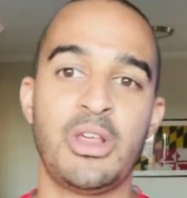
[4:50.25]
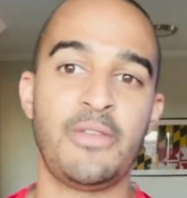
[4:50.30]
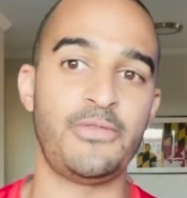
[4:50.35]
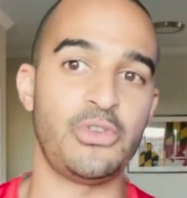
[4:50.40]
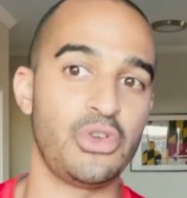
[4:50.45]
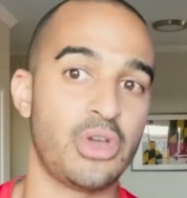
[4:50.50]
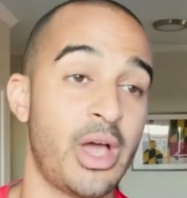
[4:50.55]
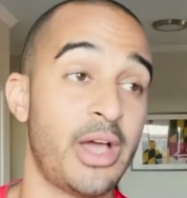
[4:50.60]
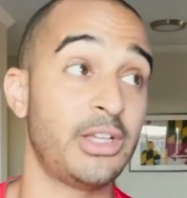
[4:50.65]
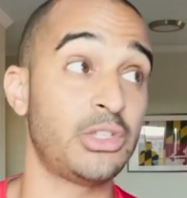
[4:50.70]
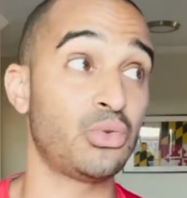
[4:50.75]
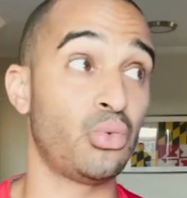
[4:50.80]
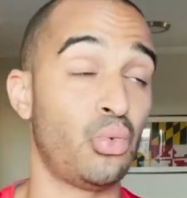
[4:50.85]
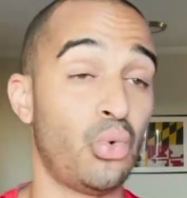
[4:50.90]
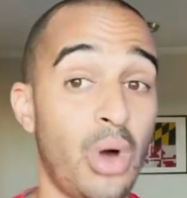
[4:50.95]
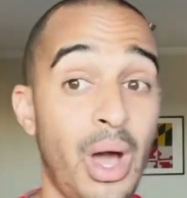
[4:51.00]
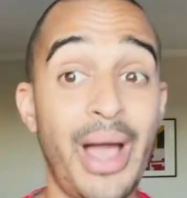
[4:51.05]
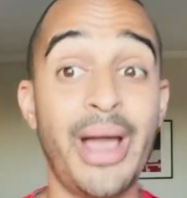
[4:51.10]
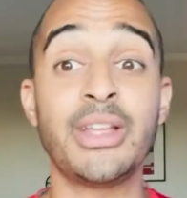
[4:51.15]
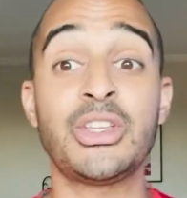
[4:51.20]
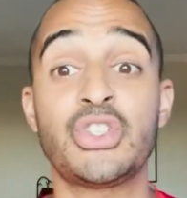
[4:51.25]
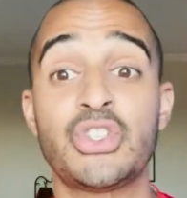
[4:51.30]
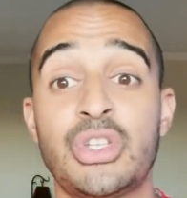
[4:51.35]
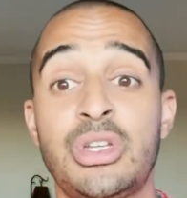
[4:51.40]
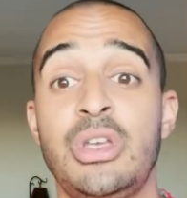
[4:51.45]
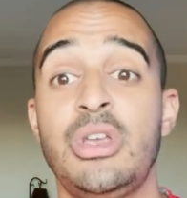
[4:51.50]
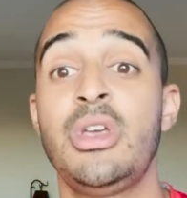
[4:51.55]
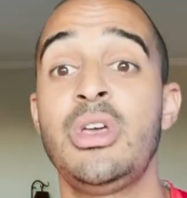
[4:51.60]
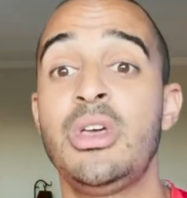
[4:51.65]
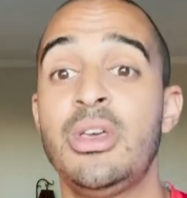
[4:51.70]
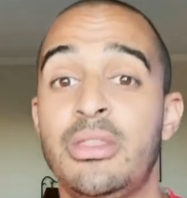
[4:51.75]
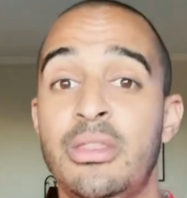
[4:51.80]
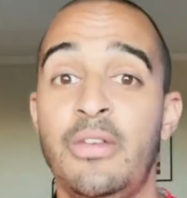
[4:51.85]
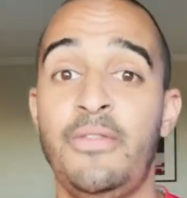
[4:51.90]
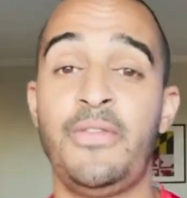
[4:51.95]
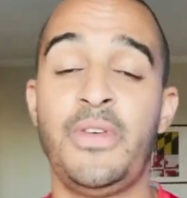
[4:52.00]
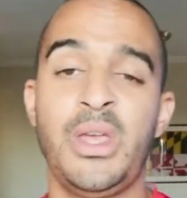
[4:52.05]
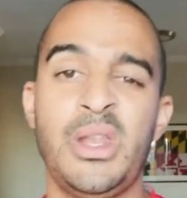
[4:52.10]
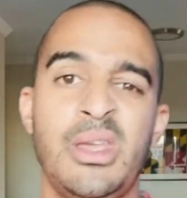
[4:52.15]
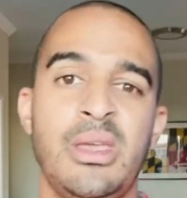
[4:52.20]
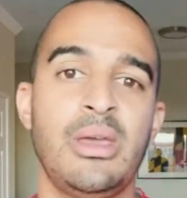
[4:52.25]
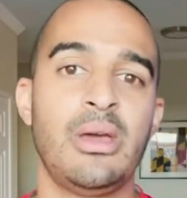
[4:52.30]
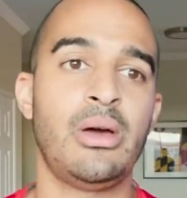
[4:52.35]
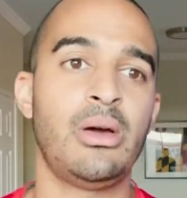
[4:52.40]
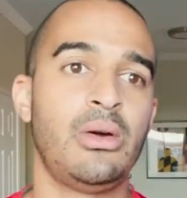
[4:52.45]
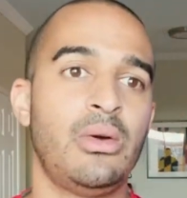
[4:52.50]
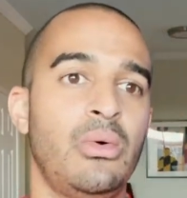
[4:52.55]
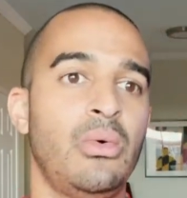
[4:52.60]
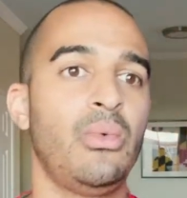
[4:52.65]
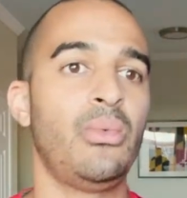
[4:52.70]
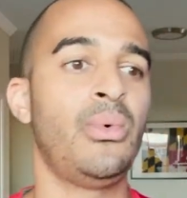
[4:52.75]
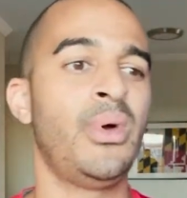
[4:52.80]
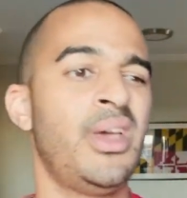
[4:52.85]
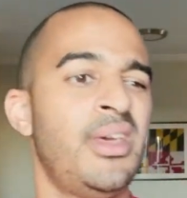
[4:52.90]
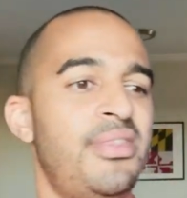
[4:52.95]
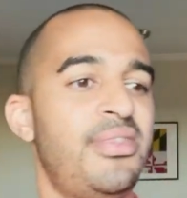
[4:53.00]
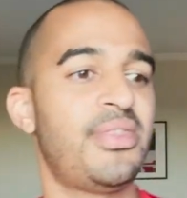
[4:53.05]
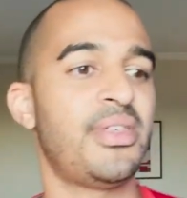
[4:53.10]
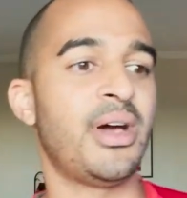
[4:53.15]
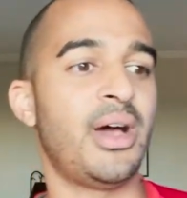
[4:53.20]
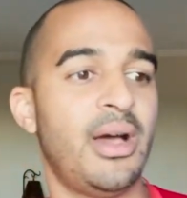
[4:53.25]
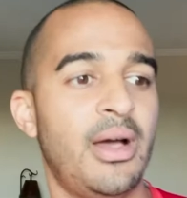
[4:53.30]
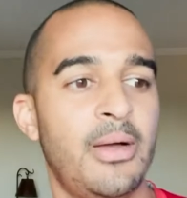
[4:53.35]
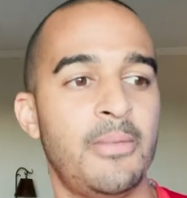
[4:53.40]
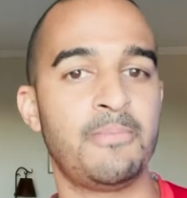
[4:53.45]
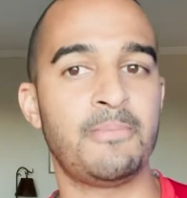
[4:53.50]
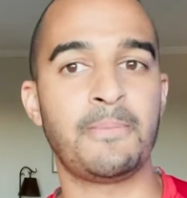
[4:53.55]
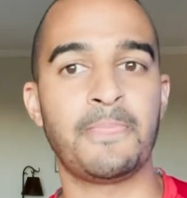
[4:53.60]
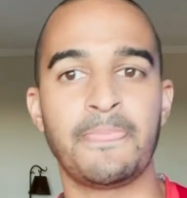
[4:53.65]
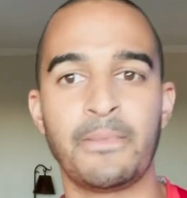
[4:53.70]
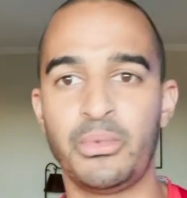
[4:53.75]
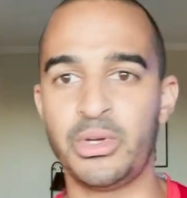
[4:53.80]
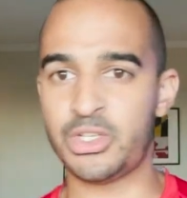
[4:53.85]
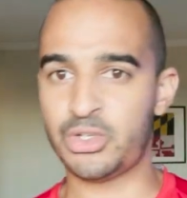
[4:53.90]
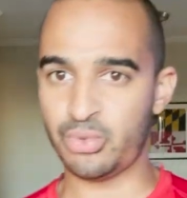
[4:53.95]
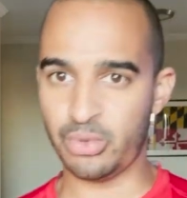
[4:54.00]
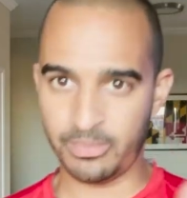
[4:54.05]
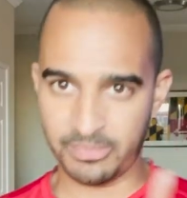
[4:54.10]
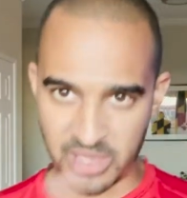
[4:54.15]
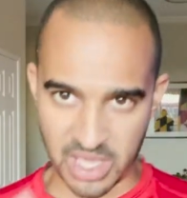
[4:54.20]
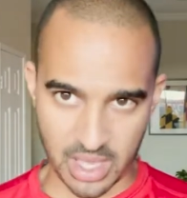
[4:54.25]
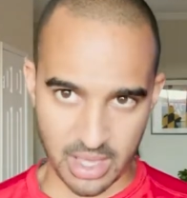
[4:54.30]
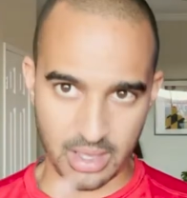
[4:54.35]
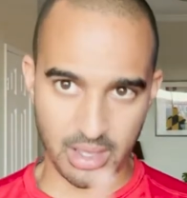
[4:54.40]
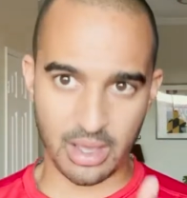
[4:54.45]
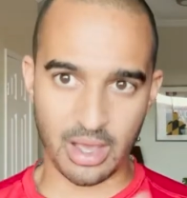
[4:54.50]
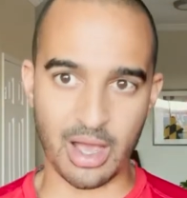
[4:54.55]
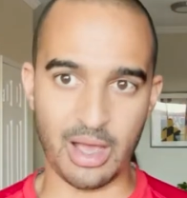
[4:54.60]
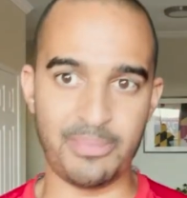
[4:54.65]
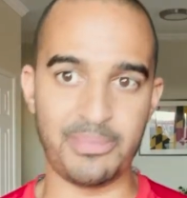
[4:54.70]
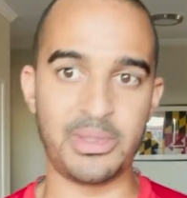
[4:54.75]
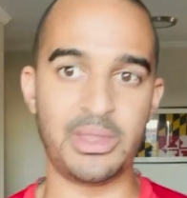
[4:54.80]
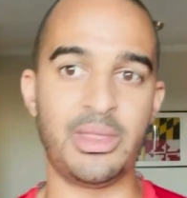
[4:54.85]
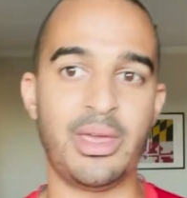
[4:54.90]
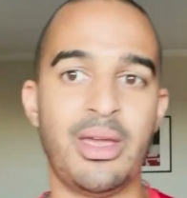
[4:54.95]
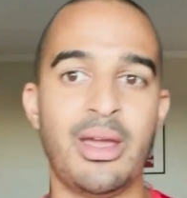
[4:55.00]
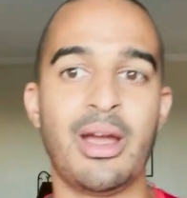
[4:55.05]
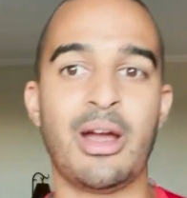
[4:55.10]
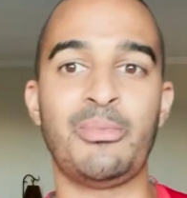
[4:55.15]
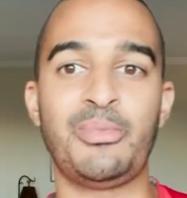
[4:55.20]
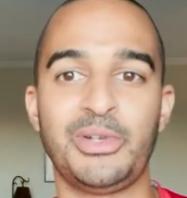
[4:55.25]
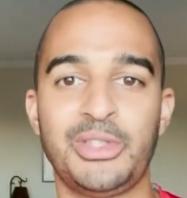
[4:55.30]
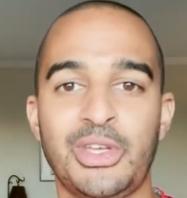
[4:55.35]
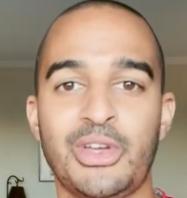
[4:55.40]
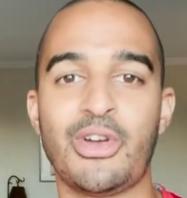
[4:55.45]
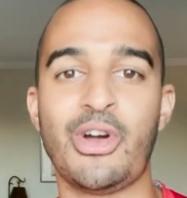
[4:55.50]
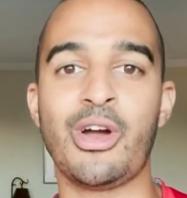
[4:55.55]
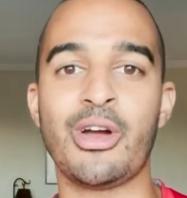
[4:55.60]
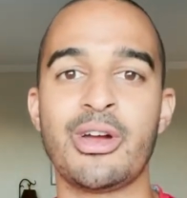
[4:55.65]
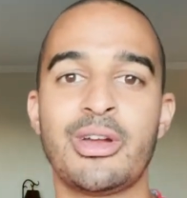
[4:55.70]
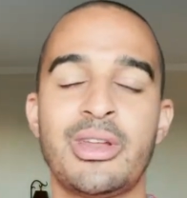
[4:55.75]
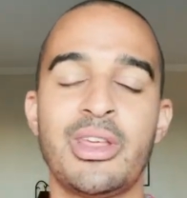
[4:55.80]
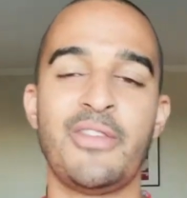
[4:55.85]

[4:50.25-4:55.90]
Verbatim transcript: If you guys watched the video with, um, which will be up in there, I'll put the card.